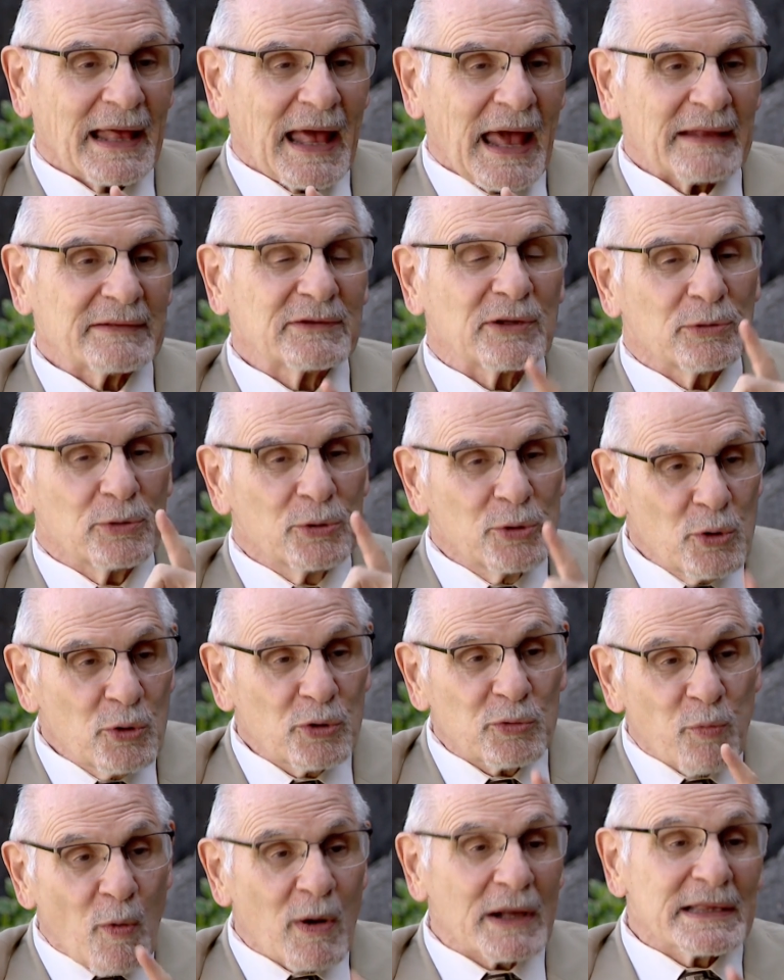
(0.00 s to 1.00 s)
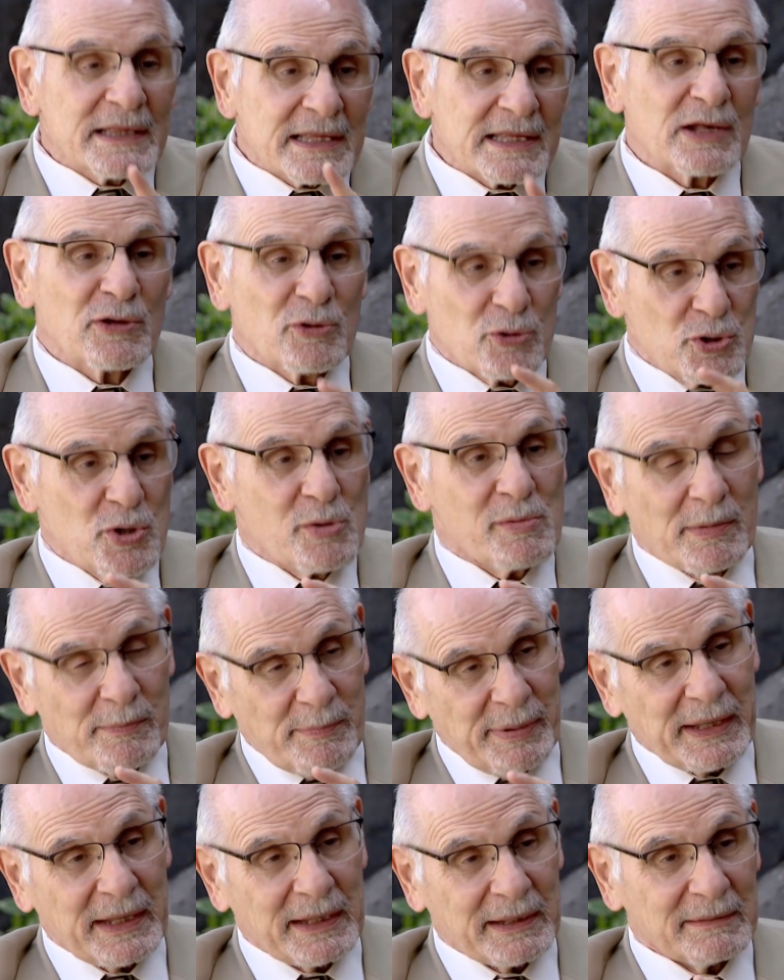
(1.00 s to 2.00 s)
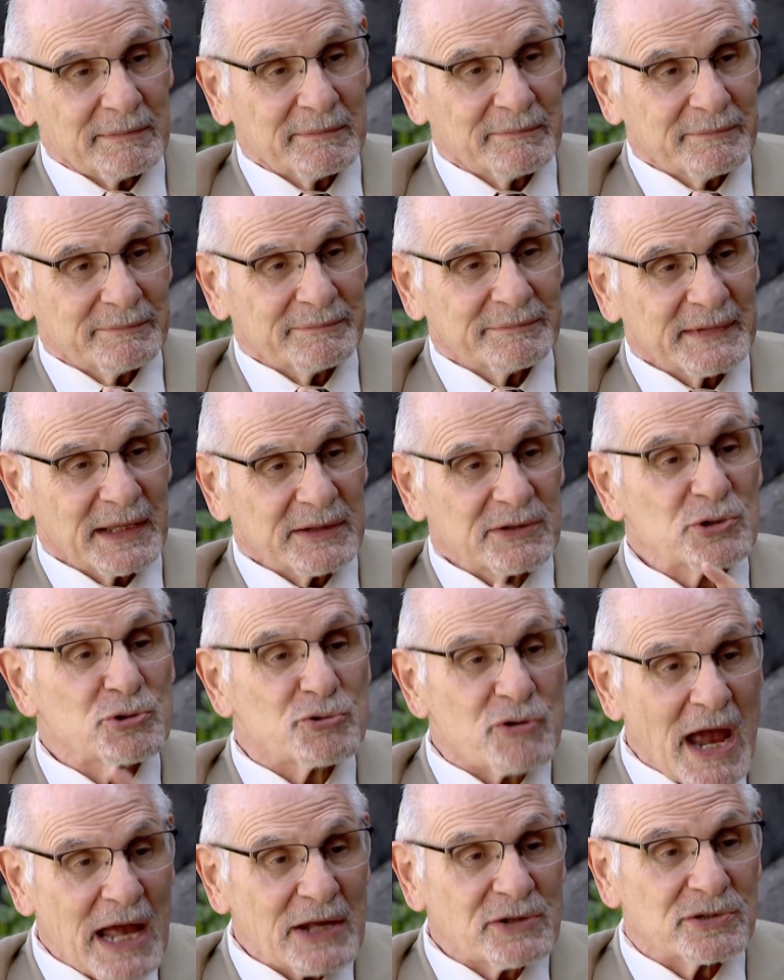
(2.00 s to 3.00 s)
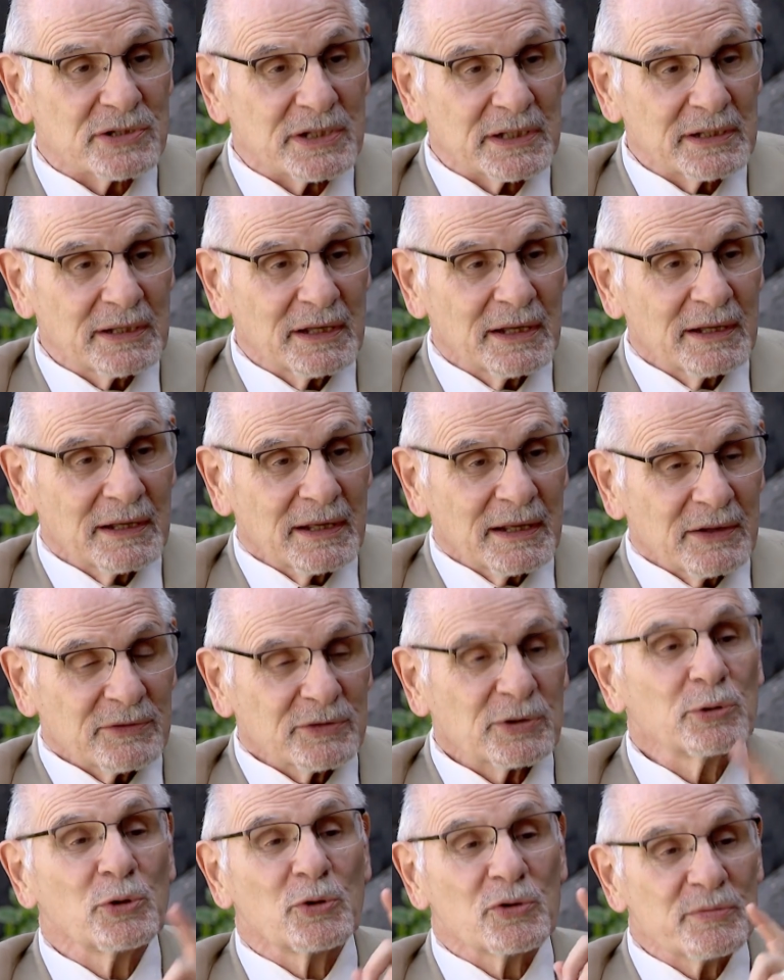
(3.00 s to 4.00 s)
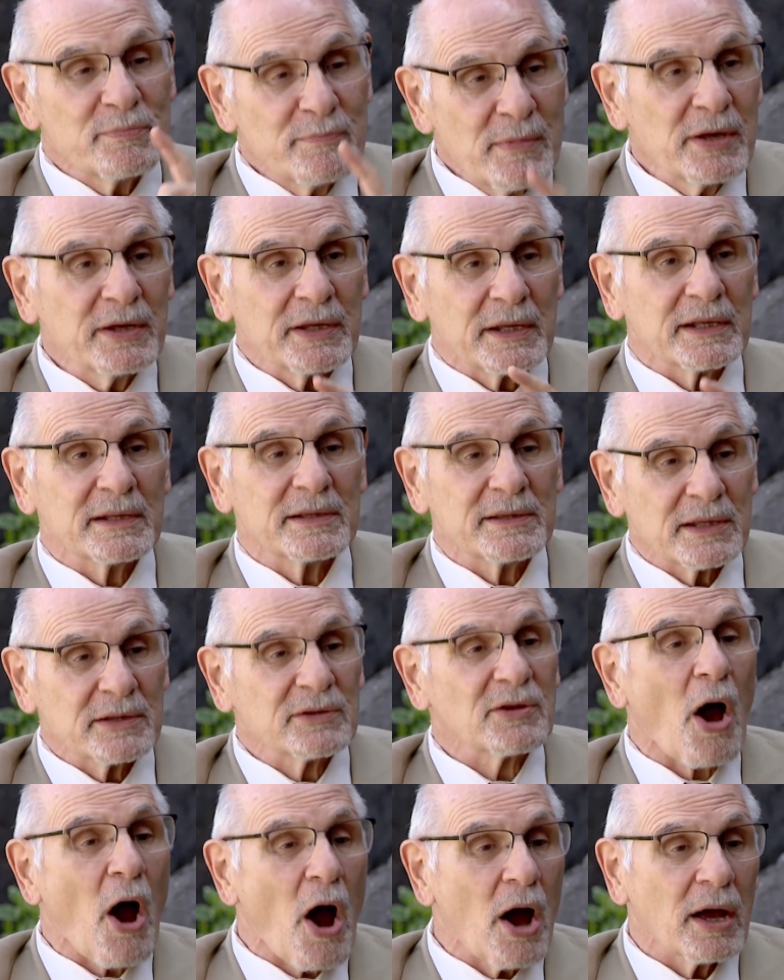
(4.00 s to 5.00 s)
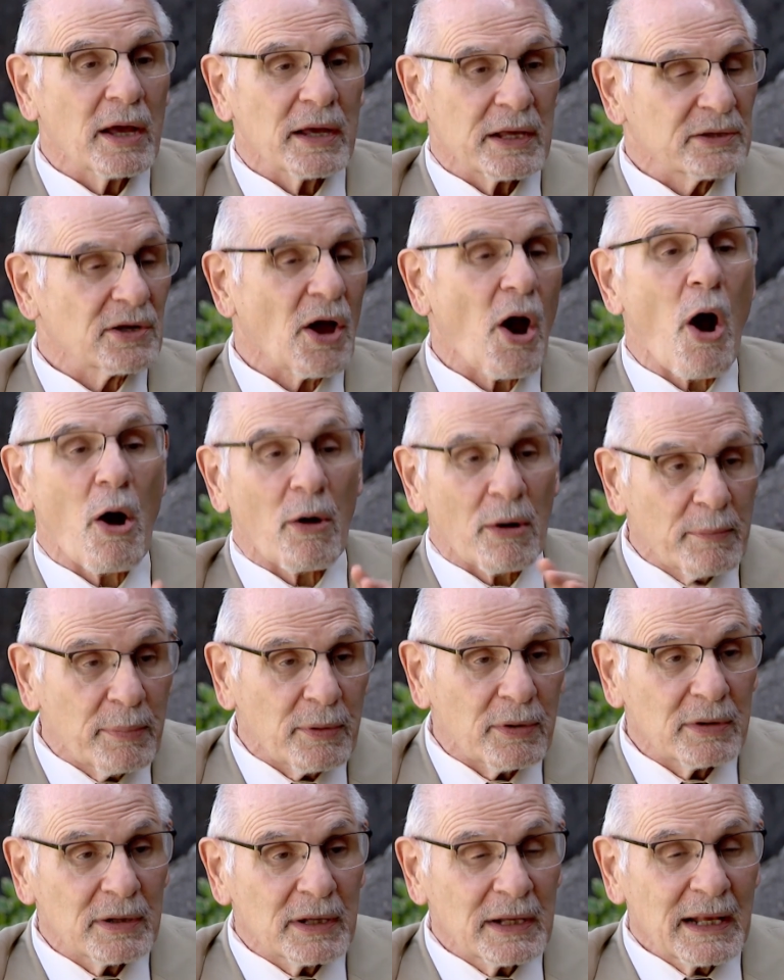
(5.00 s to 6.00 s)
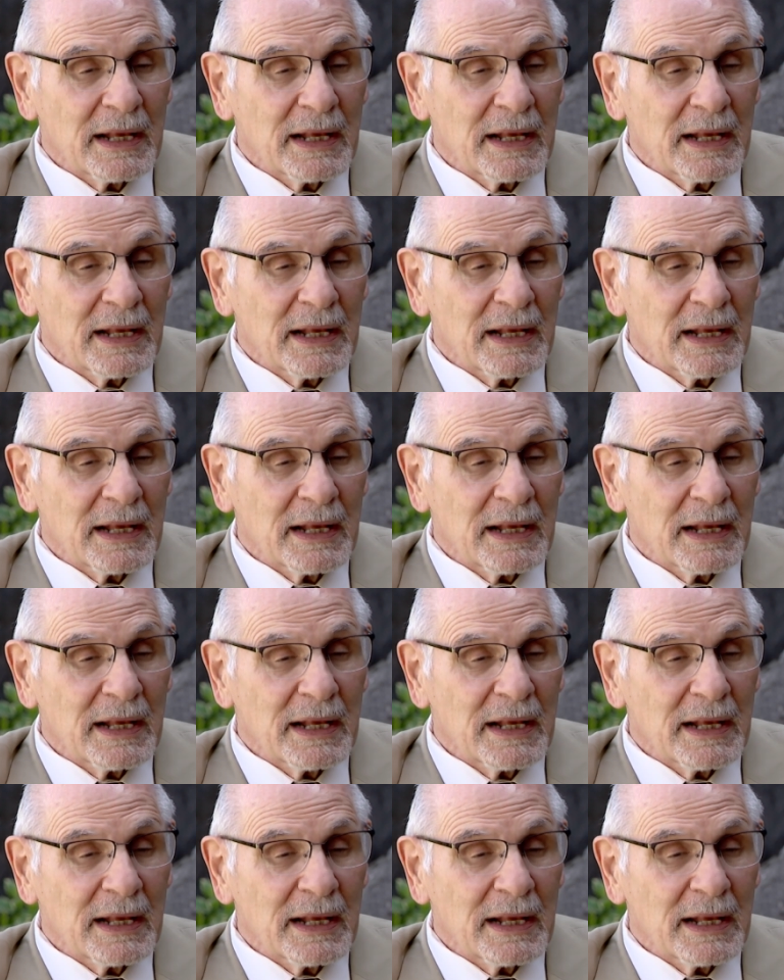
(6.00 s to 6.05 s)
And to lose one single human being is a tragedy. To lose millions is horrible.